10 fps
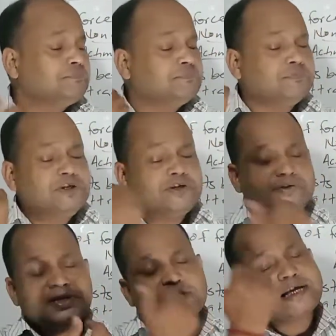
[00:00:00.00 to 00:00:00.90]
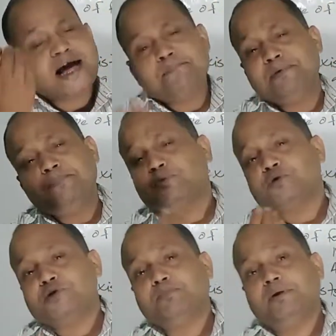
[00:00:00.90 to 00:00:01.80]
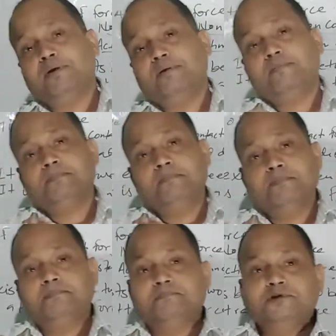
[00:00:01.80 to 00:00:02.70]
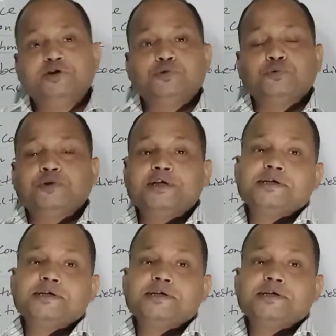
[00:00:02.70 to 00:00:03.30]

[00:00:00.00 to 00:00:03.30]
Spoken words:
These things have been possible due to this